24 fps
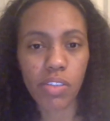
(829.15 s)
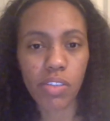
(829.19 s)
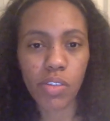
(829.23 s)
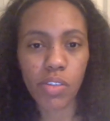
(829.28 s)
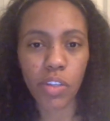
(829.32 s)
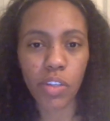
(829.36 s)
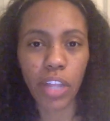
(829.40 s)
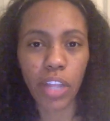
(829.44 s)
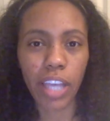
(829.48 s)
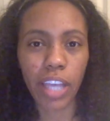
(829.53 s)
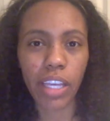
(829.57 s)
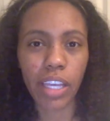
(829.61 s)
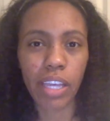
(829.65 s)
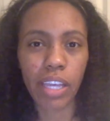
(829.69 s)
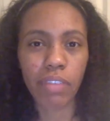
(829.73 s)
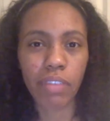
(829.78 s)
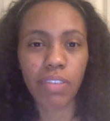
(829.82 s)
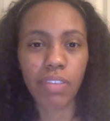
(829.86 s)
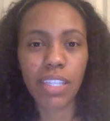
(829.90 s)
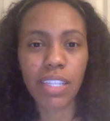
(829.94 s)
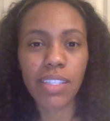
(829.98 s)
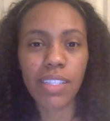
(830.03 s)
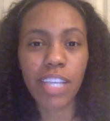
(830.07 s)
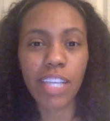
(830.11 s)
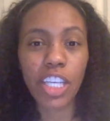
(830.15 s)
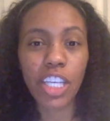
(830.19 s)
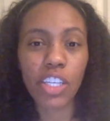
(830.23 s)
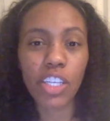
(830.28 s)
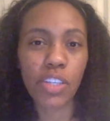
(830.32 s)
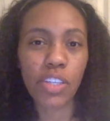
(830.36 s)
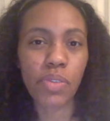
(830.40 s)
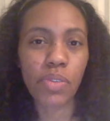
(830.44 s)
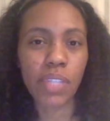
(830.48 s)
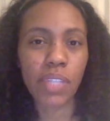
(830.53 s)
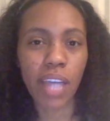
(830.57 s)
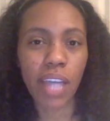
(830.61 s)
So like, if let's say you
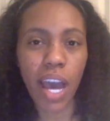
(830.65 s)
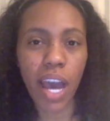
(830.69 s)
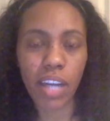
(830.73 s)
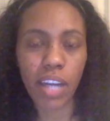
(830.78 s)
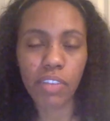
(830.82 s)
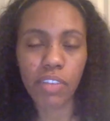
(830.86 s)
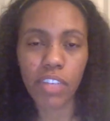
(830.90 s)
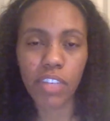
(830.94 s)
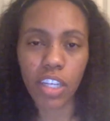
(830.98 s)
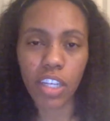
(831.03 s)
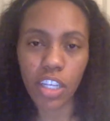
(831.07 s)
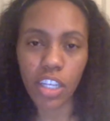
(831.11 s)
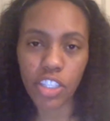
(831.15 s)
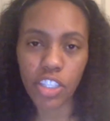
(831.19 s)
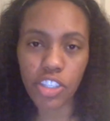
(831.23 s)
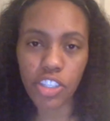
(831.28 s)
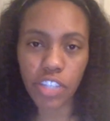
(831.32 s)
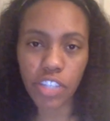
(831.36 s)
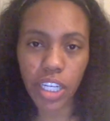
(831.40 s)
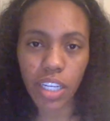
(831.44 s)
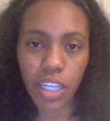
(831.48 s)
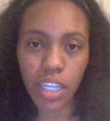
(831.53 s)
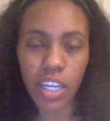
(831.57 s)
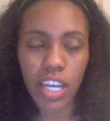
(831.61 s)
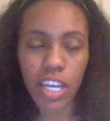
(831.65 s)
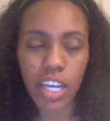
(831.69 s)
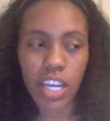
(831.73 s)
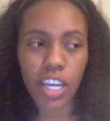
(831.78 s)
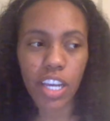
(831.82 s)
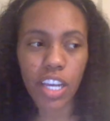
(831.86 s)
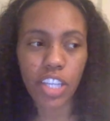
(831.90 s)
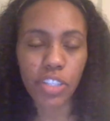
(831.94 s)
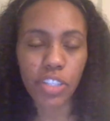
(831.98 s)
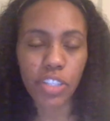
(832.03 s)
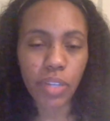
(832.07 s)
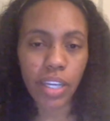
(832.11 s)
use it out of the country,
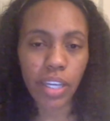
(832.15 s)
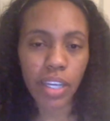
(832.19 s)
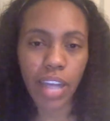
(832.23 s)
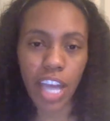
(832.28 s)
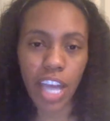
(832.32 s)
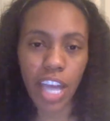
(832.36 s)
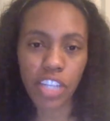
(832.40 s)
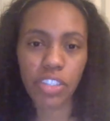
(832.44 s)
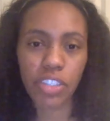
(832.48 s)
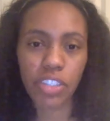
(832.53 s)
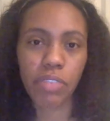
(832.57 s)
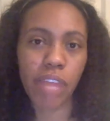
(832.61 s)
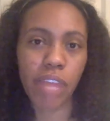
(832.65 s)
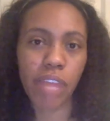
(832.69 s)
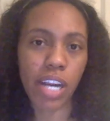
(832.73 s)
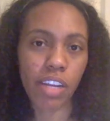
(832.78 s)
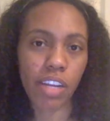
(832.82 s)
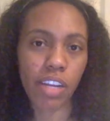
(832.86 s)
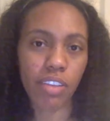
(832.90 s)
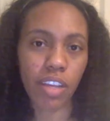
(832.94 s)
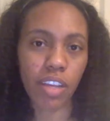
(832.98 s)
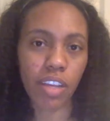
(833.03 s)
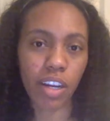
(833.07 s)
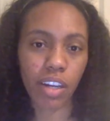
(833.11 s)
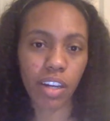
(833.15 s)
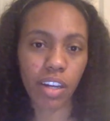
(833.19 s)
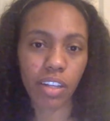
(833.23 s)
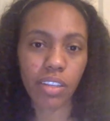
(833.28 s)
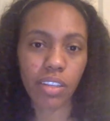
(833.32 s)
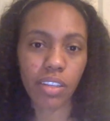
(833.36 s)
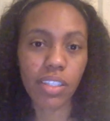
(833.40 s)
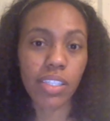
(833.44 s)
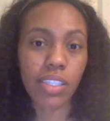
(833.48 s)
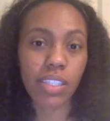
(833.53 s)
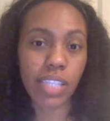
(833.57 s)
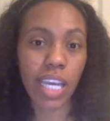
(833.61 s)
you can actually write on there
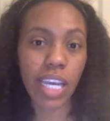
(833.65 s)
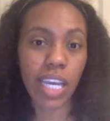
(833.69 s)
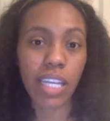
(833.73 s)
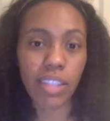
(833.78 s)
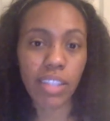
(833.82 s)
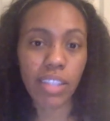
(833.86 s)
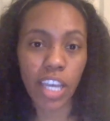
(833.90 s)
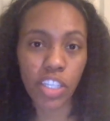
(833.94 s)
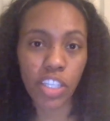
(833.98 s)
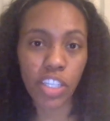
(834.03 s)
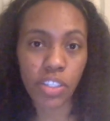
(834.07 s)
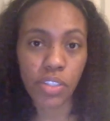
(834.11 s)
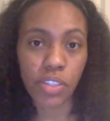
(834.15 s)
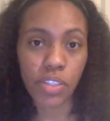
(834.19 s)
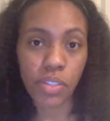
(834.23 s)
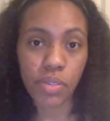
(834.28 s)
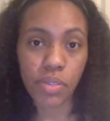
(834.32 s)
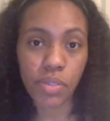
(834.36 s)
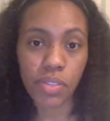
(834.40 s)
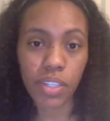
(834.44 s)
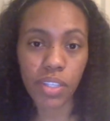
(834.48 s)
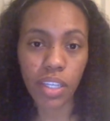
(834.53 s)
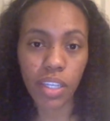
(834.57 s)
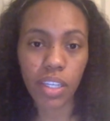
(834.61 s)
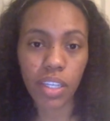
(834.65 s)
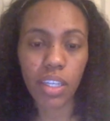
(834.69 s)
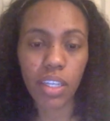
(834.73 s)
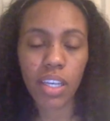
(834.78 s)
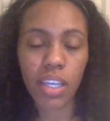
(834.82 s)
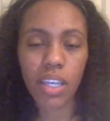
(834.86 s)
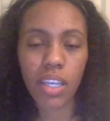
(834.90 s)
the date that you used it.